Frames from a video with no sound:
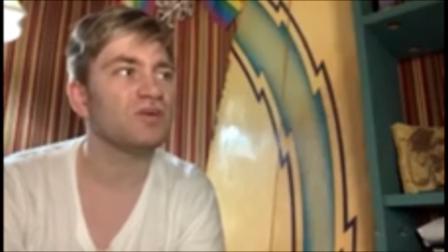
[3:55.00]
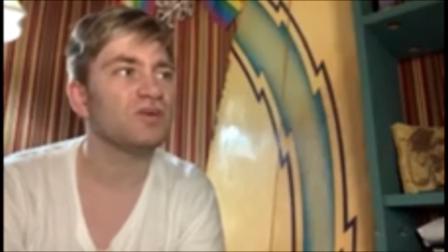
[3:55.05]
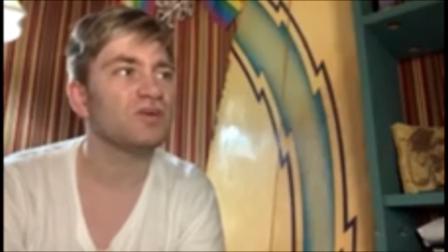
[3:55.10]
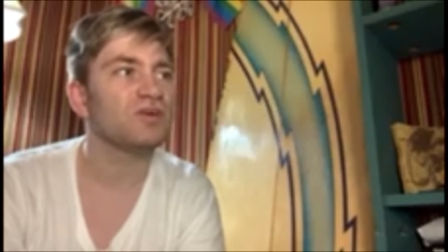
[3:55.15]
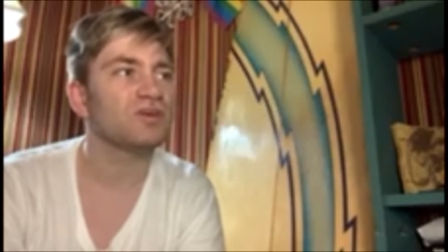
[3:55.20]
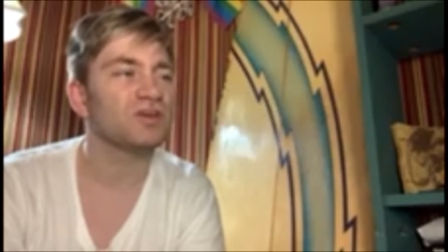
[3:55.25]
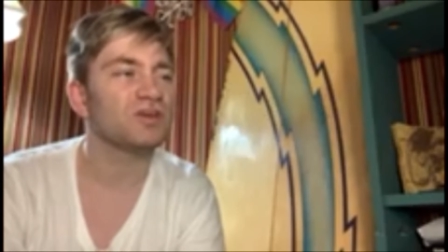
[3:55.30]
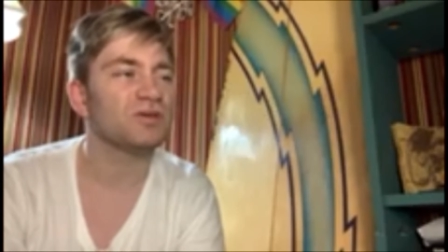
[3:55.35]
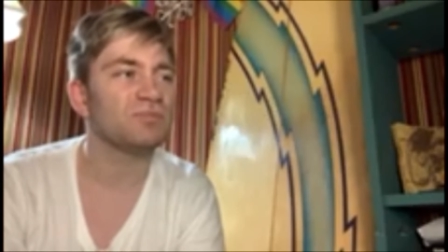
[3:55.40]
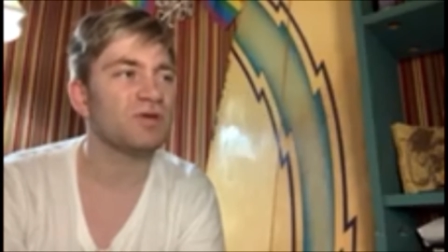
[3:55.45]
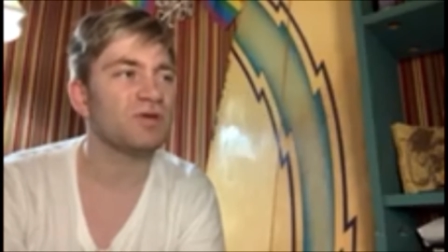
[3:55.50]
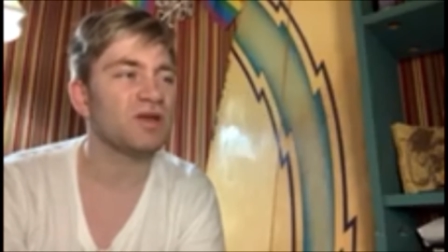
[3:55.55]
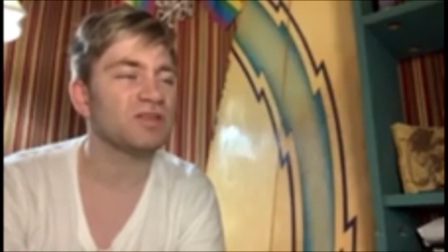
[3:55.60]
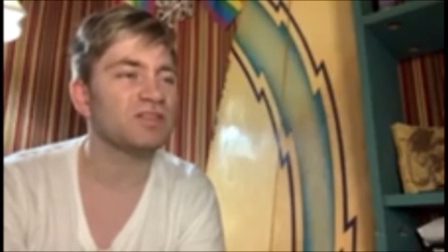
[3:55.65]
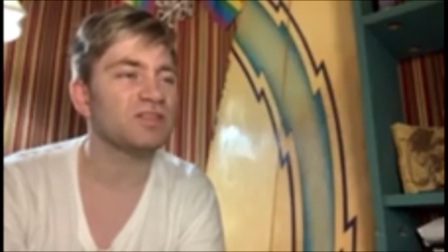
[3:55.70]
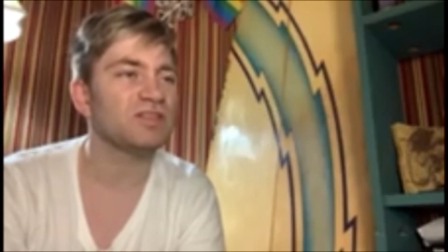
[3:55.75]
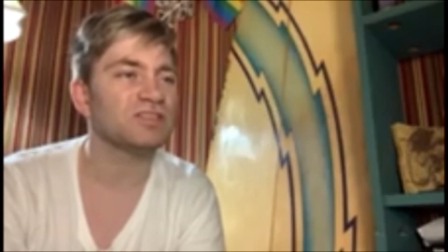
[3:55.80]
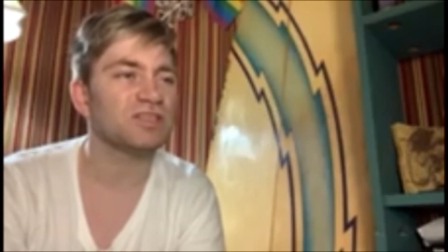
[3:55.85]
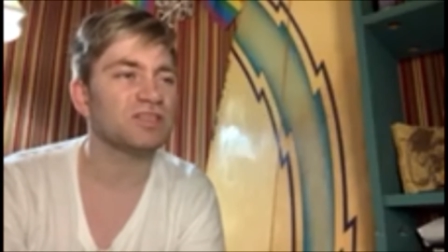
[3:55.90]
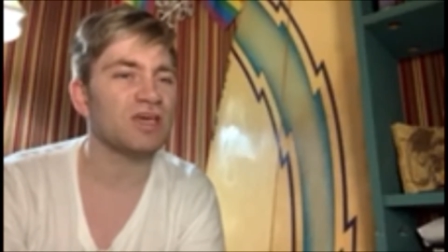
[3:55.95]
Compared to
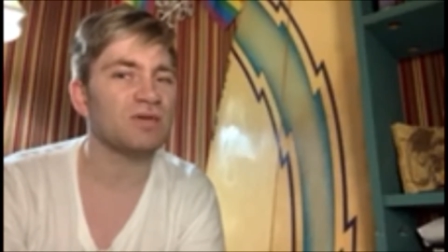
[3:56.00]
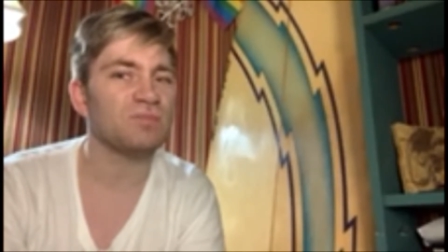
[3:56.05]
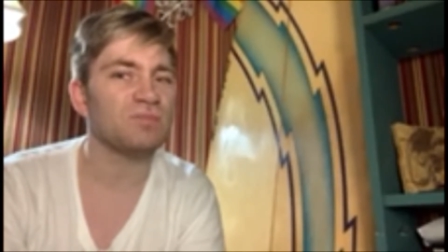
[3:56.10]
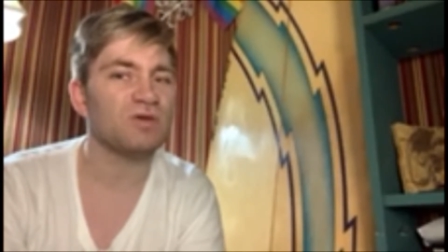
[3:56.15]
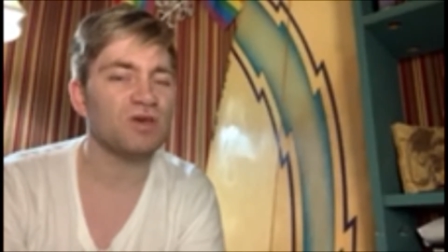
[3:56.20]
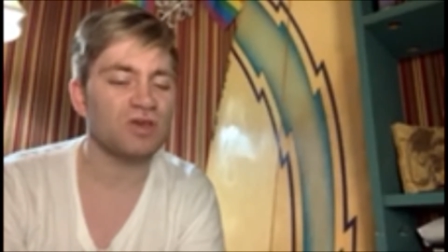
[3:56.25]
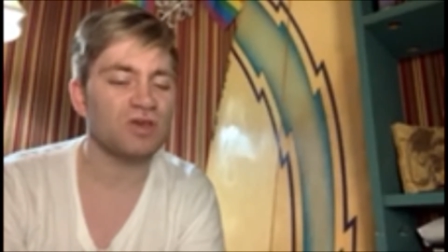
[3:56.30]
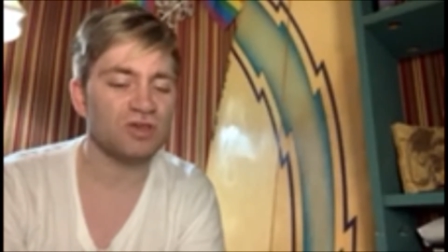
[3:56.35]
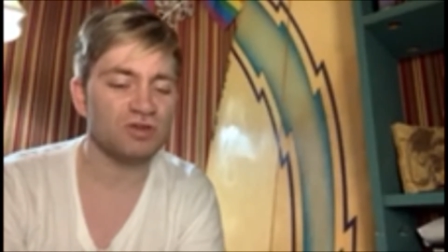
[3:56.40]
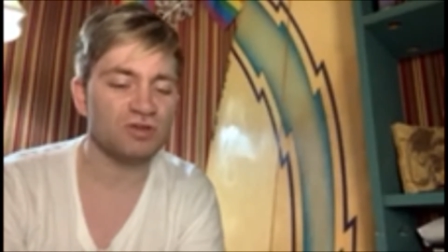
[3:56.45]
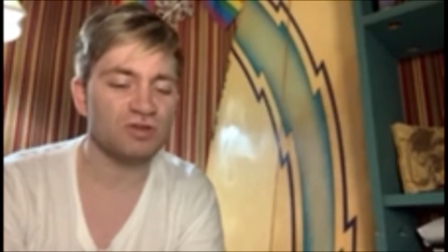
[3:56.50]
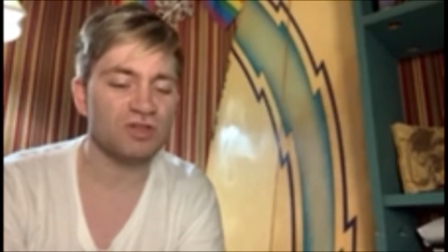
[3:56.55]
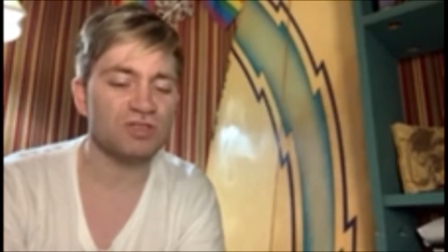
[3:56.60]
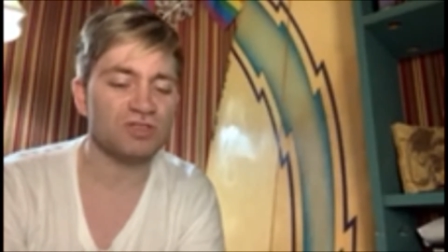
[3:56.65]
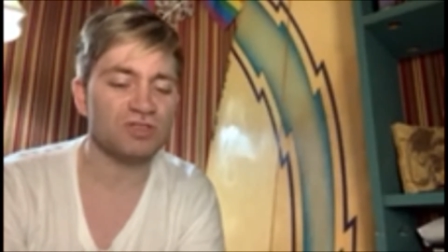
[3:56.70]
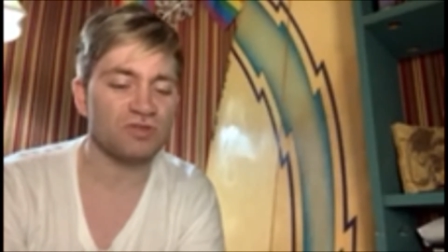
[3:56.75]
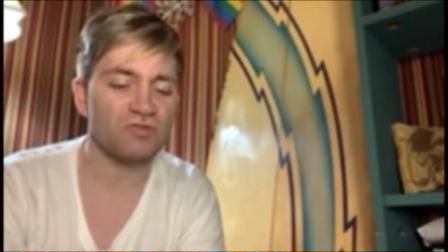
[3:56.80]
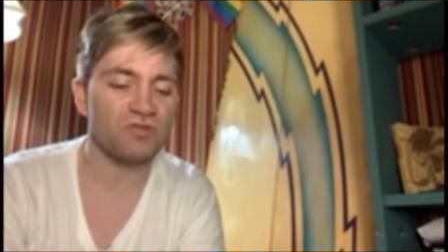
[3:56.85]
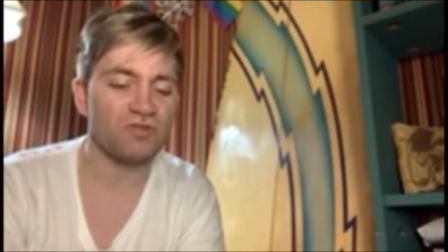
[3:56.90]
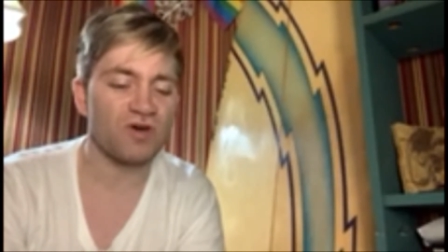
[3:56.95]
this game, you need
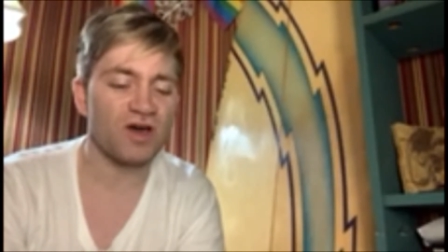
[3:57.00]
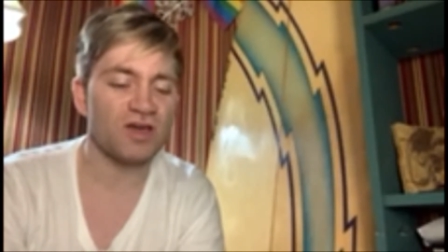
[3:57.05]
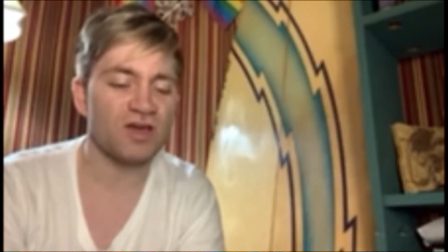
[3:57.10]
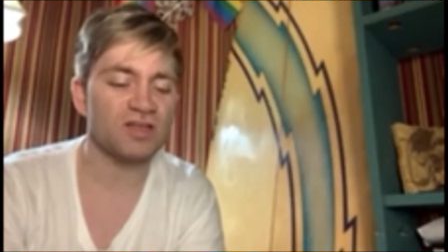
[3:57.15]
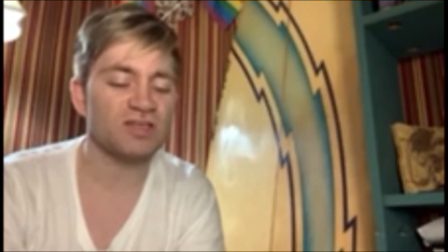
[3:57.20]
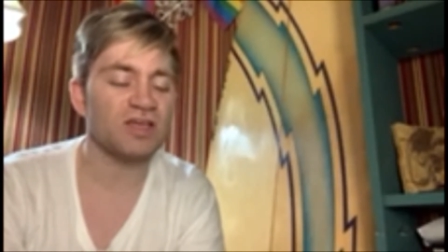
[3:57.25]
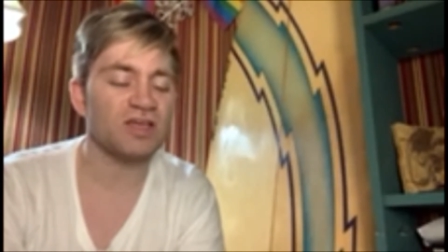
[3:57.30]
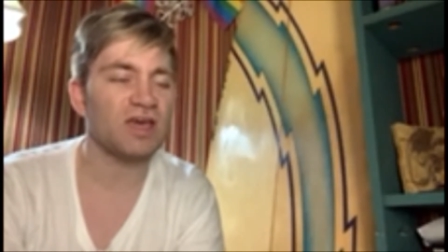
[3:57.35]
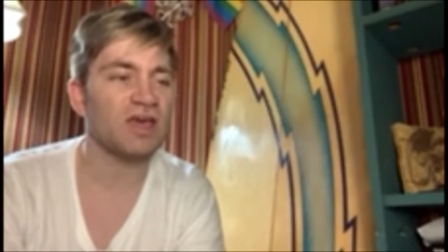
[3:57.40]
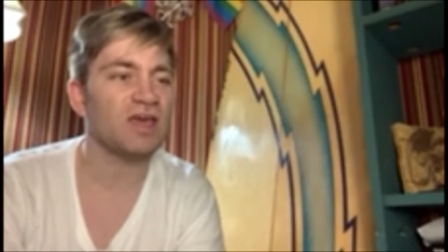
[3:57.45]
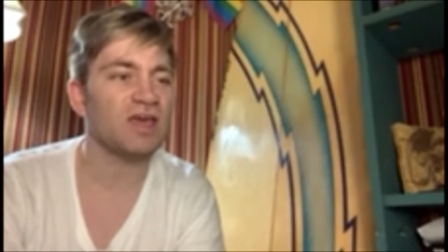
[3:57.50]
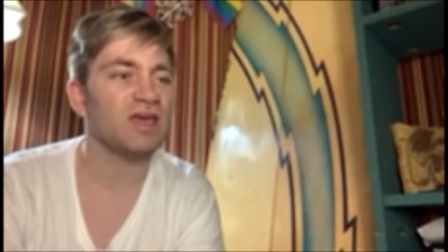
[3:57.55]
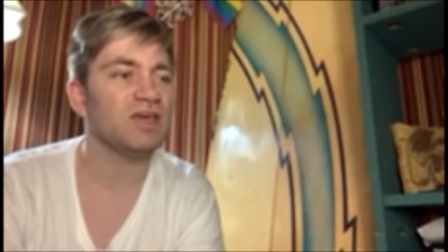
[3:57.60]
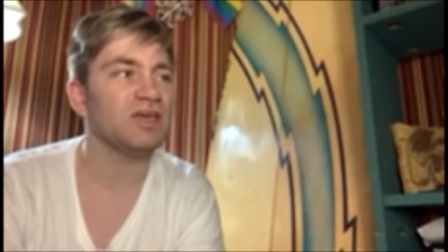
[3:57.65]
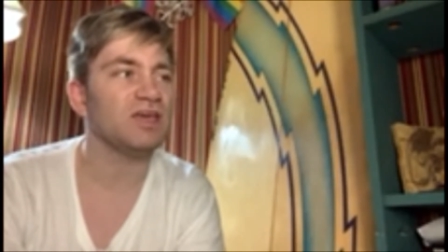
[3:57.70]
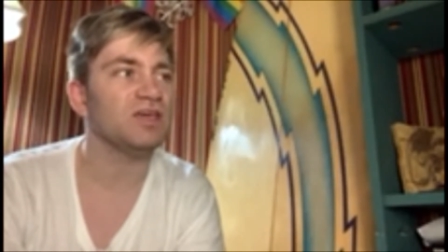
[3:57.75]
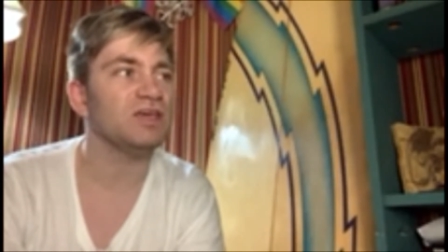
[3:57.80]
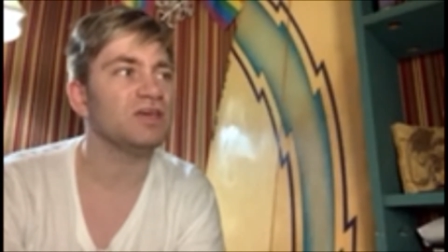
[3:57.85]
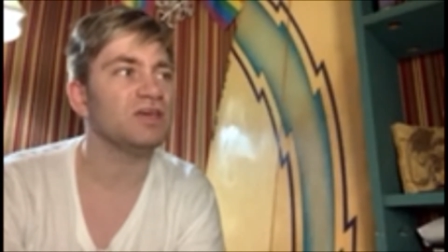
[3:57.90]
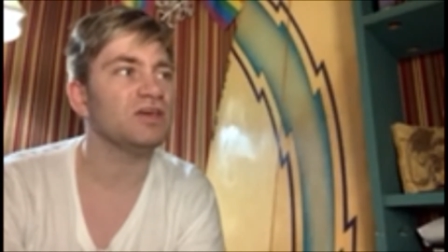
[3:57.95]
to find
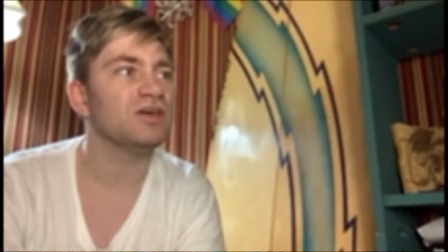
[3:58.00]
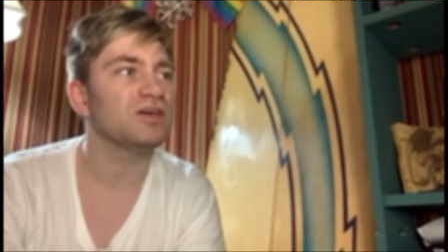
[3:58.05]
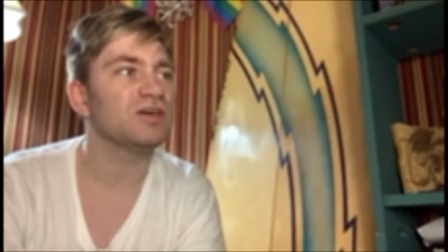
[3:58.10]
a